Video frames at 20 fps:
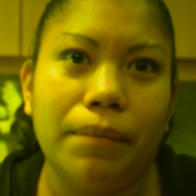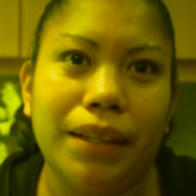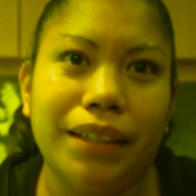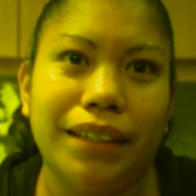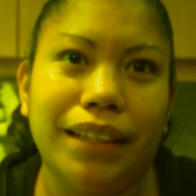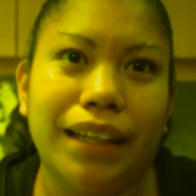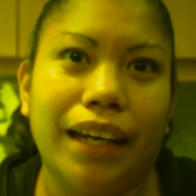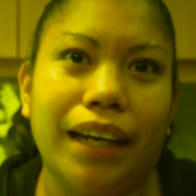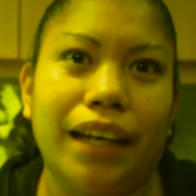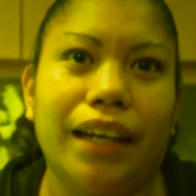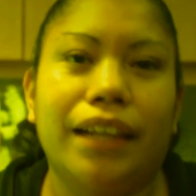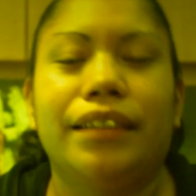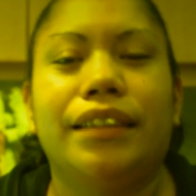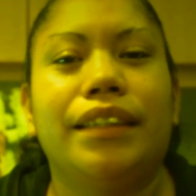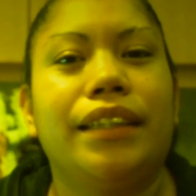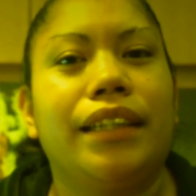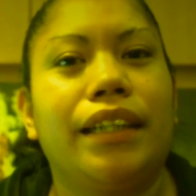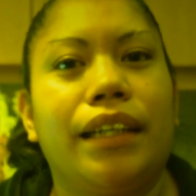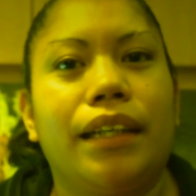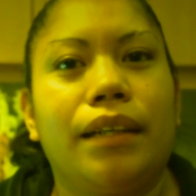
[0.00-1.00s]
missing
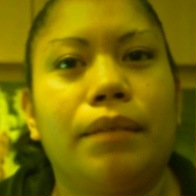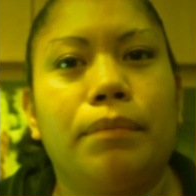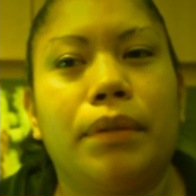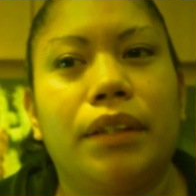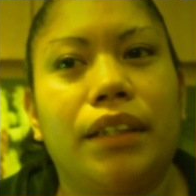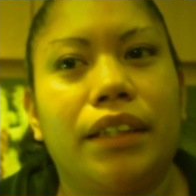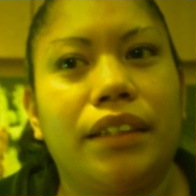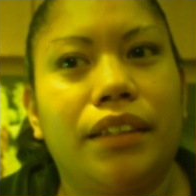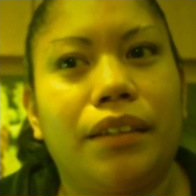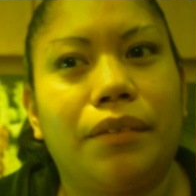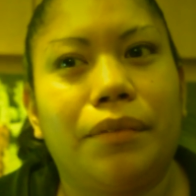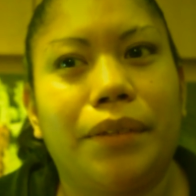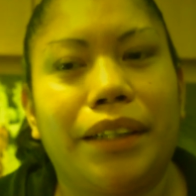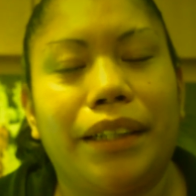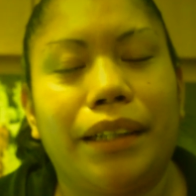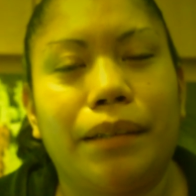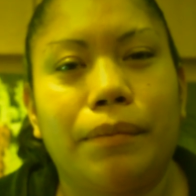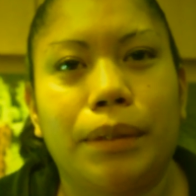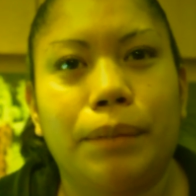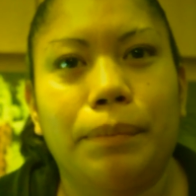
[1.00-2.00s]
auntie Belinda
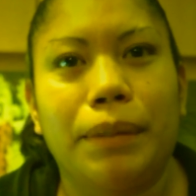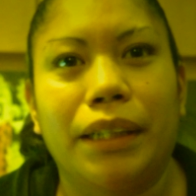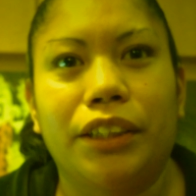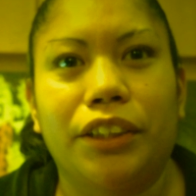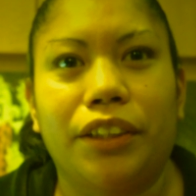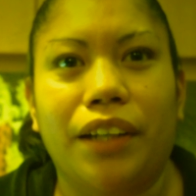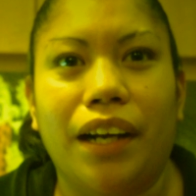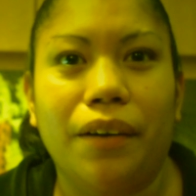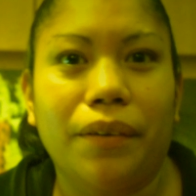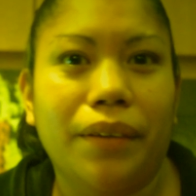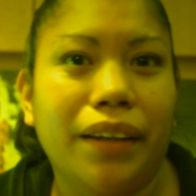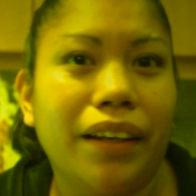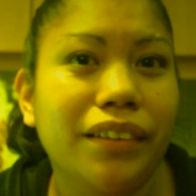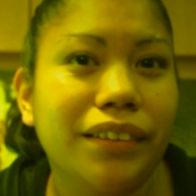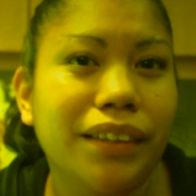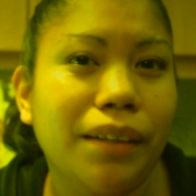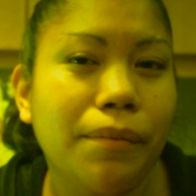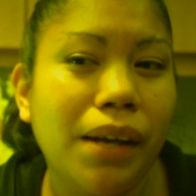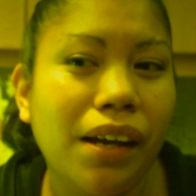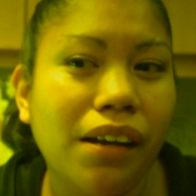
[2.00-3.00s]
Williams picture out
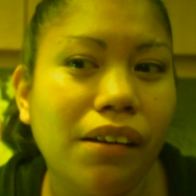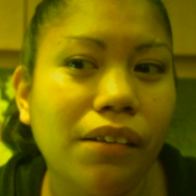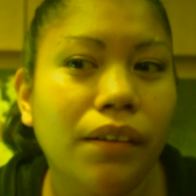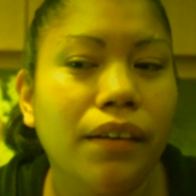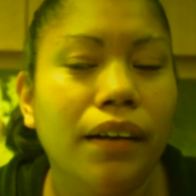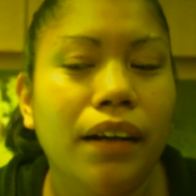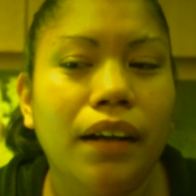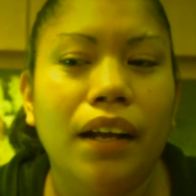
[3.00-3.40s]
there somehow,